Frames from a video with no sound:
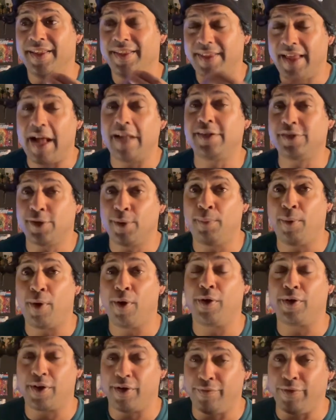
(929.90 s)
That's the
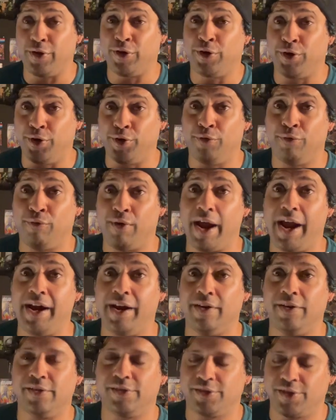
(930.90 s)
mark of a good
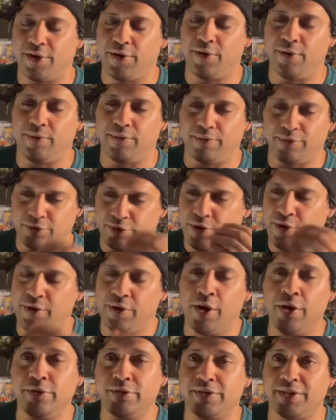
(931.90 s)
writer, so
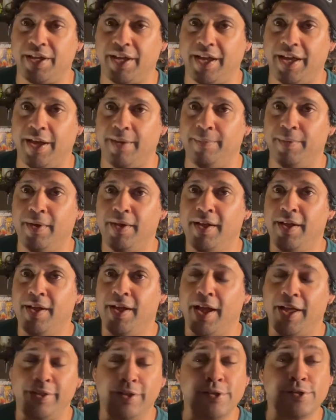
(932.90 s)
kudos to him.
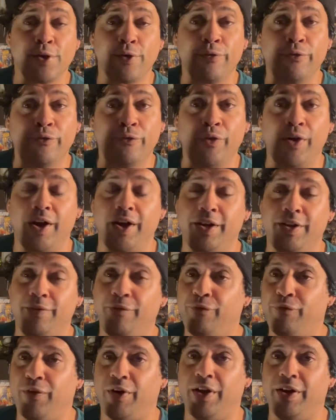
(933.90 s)
And these are
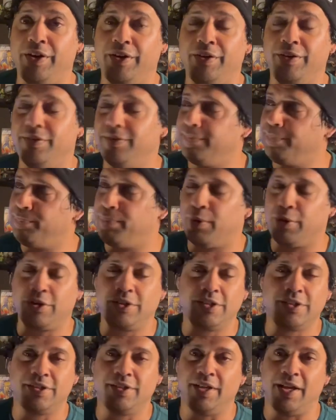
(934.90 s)
fun, fun
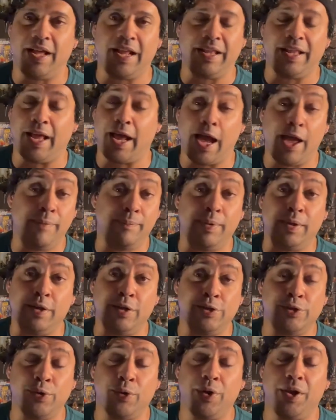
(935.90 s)
books that, that I've been
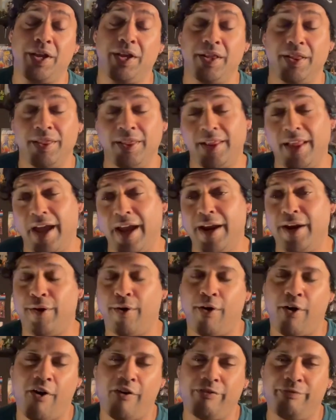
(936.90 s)
enjoying. Light,
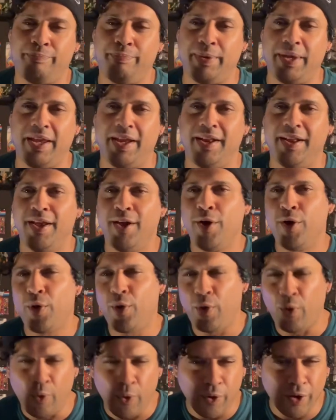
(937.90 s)
offbeat,
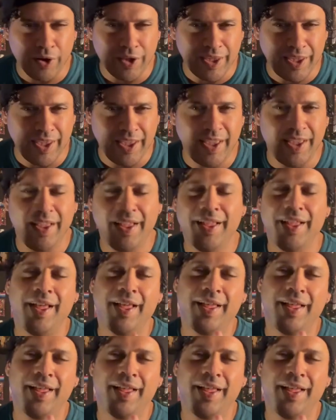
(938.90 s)
quirky,